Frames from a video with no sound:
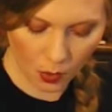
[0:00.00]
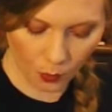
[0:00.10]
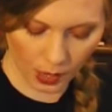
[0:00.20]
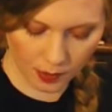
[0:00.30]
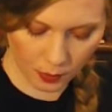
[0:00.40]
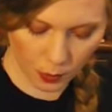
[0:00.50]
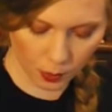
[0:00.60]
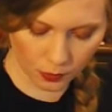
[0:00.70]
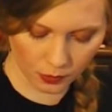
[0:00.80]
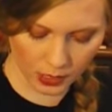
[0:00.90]
wave to a
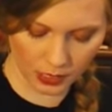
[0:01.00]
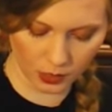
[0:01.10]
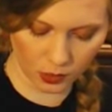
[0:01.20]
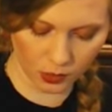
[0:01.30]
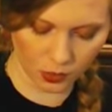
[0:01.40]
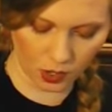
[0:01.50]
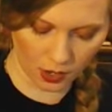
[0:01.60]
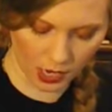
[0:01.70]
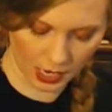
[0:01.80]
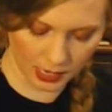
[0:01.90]
friend, or draw
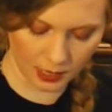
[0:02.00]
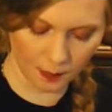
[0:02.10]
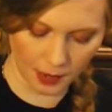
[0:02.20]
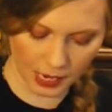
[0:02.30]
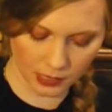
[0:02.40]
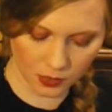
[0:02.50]
your hand in mine.